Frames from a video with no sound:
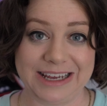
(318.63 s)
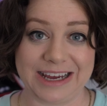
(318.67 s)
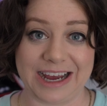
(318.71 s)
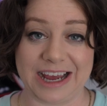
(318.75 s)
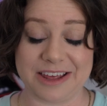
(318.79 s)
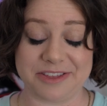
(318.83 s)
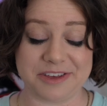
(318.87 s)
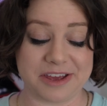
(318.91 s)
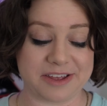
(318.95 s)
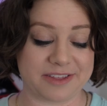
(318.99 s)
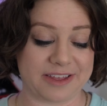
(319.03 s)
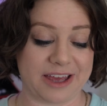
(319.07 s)

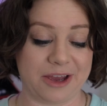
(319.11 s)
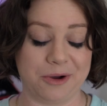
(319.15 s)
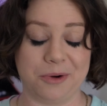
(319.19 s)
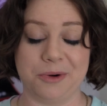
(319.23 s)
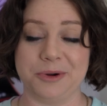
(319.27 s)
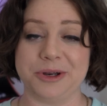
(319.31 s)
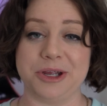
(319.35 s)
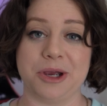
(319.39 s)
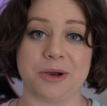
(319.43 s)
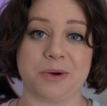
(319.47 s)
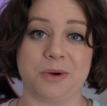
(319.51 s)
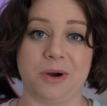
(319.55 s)
I think their
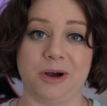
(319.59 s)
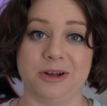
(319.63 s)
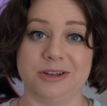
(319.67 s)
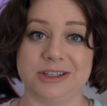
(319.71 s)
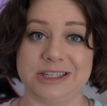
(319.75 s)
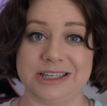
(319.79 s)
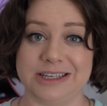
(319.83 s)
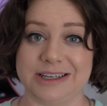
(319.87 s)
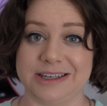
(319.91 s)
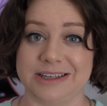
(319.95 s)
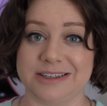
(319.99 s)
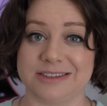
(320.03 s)
audio
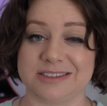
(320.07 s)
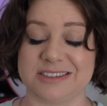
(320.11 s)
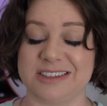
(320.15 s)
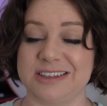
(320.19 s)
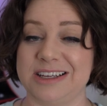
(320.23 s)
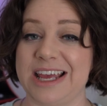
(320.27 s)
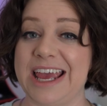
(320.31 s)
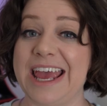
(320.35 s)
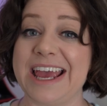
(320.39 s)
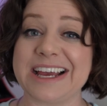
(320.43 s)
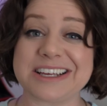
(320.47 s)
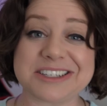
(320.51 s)
quality is
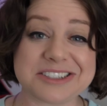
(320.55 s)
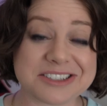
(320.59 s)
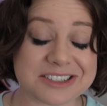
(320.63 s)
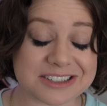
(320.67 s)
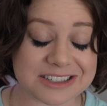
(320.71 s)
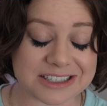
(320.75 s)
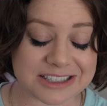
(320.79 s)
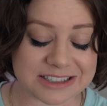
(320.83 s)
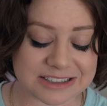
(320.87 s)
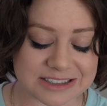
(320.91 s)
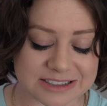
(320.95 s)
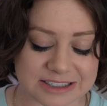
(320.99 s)

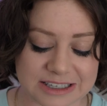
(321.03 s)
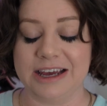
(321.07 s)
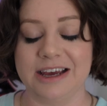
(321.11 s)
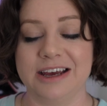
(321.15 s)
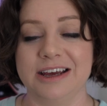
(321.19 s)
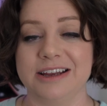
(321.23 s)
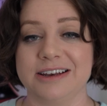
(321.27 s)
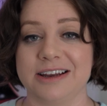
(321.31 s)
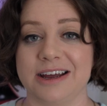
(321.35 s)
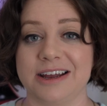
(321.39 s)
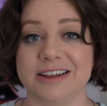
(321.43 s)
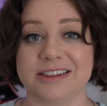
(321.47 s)
excellent,
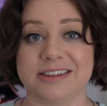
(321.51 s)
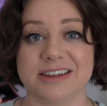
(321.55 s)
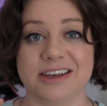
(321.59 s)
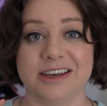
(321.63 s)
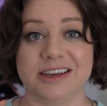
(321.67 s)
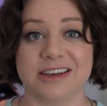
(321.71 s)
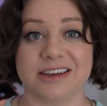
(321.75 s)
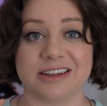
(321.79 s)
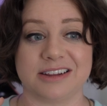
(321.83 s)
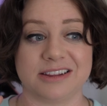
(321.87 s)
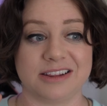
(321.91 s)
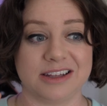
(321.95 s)
and I
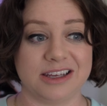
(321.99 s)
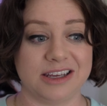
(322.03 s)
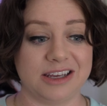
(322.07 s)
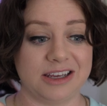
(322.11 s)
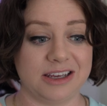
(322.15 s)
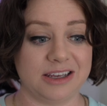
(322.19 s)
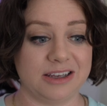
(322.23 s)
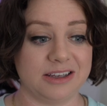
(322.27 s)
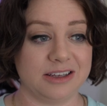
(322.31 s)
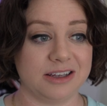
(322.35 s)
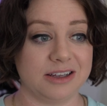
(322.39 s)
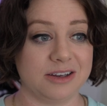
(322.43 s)
think
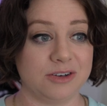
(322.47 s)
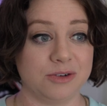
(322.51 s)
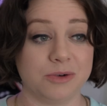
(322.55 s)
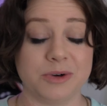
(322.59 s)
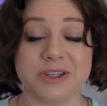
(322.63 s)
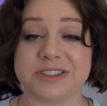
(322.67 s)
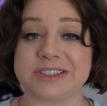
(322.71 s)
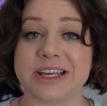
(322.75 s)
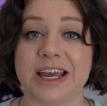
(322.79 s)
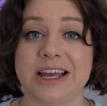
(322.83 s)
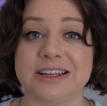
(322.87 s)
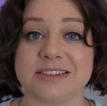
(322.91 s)
the
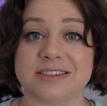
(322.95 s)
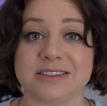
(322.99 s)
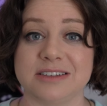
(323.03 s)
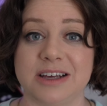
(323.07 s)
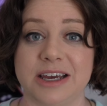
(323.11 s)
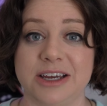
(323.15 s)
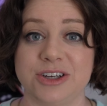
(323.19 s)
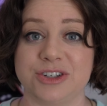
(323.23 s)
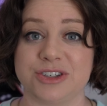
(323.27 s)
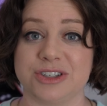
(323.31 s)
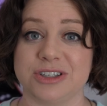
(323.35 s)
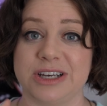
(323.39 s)
noise
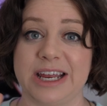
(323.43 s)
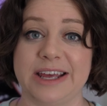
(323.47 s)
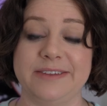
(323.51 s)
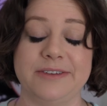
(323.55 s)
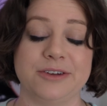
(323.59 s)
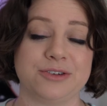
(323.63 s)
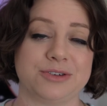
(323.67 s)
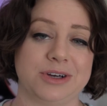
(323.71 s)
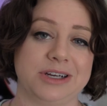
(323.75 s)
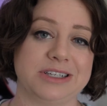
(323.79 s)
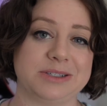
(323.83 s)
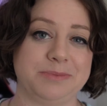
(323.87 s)
cancellation and
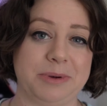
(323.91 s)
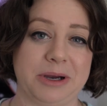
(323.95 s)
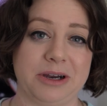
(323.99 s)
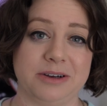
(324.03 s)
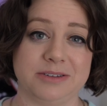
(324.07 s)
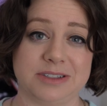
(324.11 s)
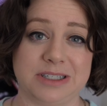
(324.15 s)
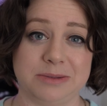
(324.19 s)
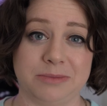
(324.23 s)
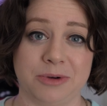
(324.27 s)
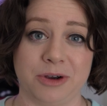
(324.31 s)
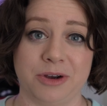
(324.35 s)
the
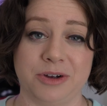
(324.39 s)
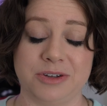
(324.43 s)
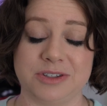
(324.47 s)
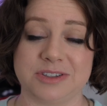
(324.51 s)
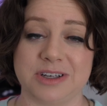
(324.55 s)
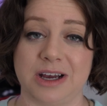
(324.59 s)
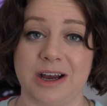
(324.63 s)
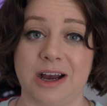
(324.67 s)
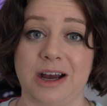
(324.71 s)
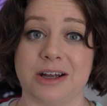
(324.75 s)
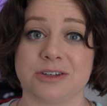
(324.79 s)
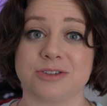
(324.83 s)
transparency
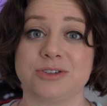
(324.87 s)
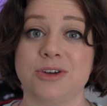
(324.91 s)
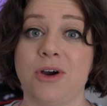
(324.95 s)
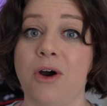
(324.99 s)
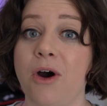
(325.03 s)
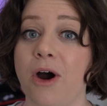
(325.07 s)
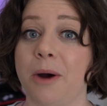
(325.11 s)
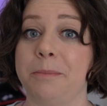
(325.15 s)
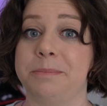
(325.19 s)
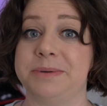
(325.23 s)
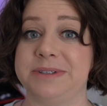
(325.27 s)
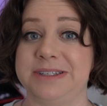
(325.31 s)
modes are
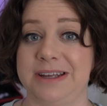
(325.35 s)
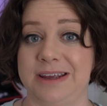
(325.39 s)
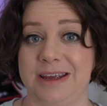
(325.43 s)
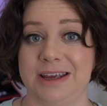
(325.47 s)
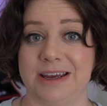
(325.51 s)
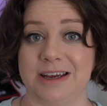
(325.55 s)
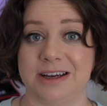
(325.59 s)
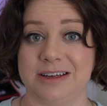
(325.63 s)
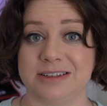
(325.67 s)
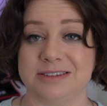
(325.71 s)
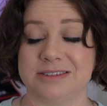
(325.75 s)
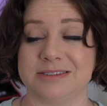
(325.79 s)
top
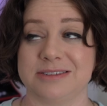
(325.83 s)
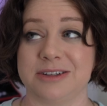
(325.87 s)
tier.